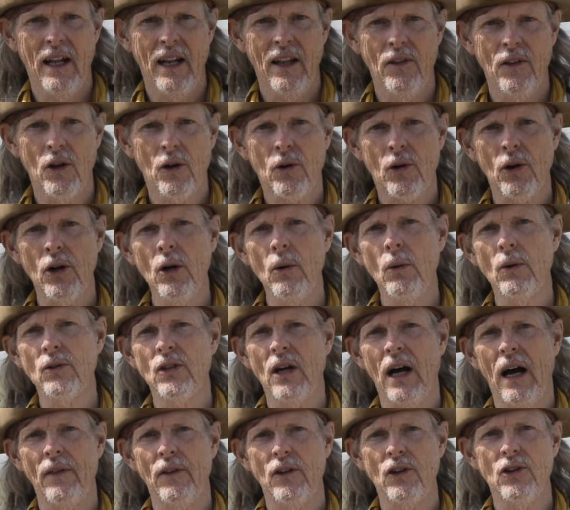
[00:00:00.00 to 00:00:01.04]
The crew was
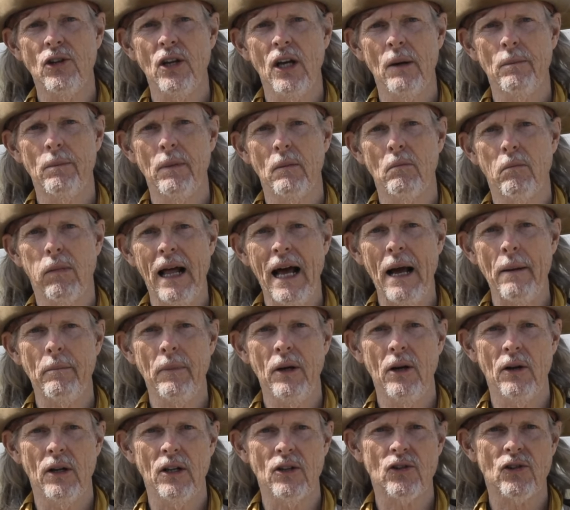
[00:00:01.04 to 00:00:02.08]
on the ship and
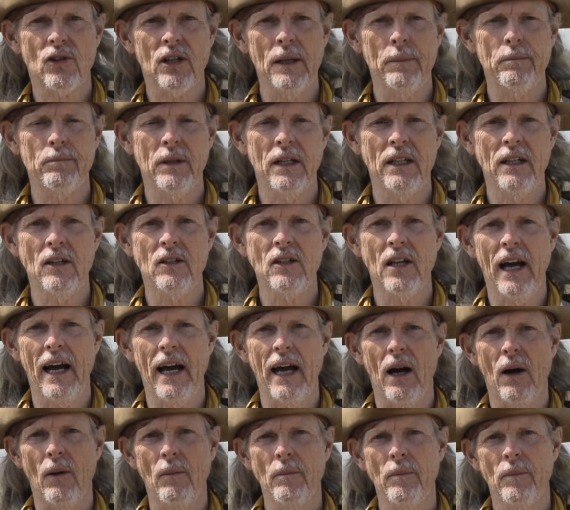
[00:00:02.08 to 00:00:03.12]
Blackbeard had slipped into
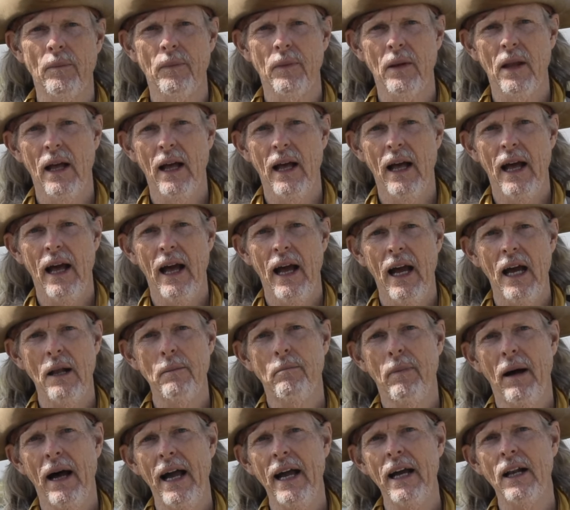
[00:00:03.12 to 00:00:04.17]
town
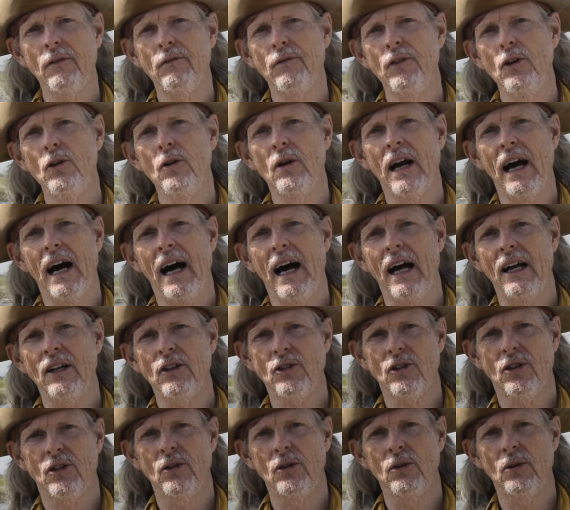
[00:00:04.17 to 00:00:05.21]
and paid a few guys
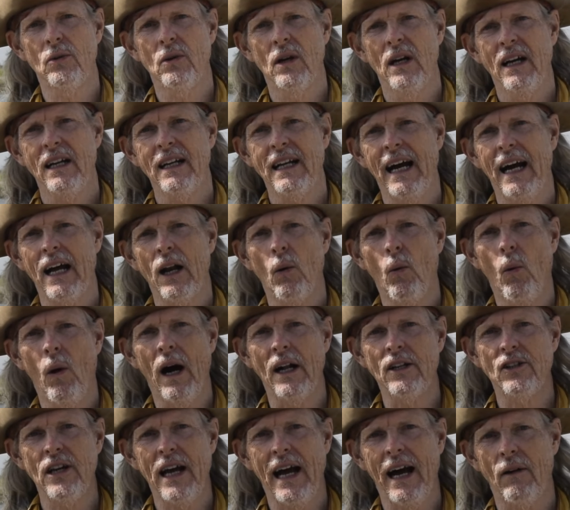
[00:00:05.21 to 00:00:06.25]
to kind of
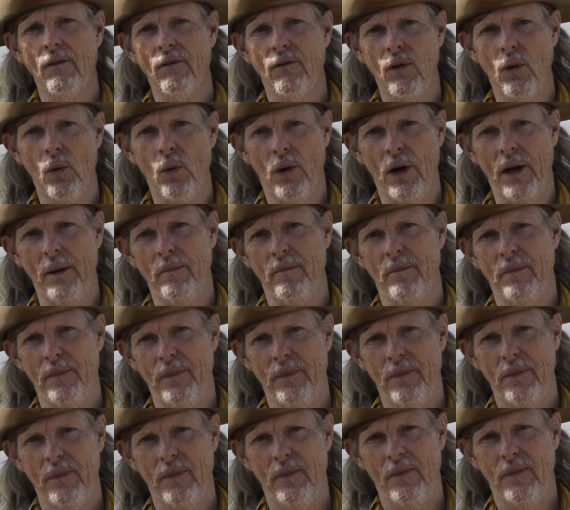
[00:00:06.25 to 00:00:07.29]
watch out for him.
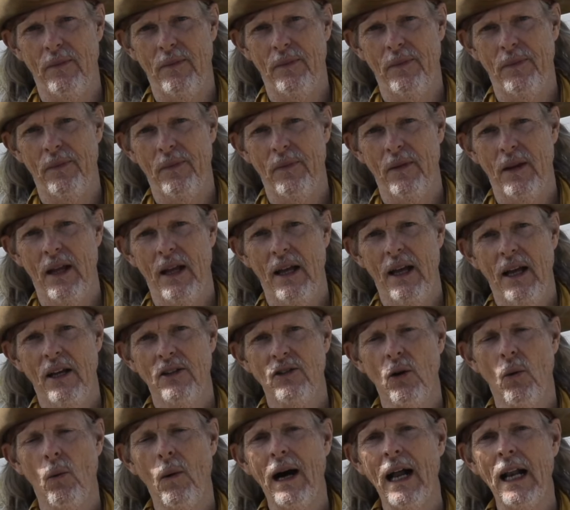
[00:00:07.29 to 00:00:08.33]

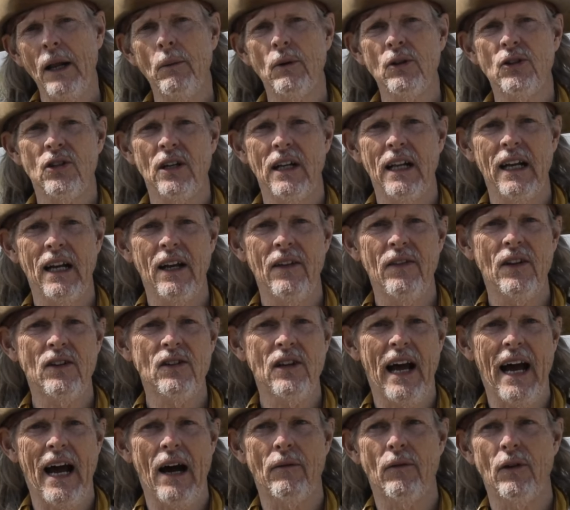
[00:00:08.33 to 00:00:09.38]
So while he was sitting in the
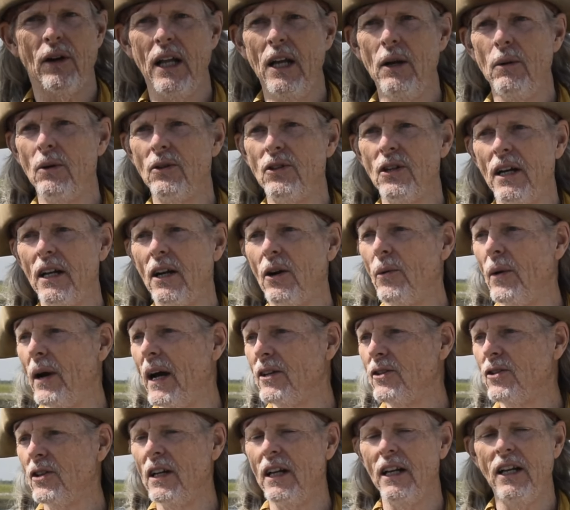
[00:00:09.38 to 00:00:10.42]
tavern, he was
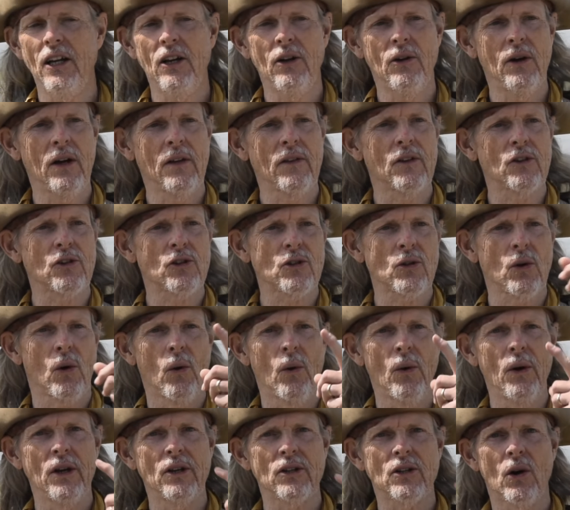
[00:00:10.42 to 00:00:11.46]
interested in hearing the
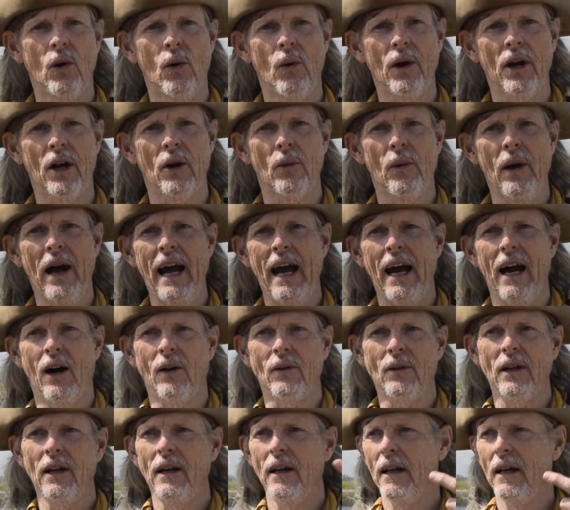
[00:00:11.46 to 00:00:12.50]
stories going around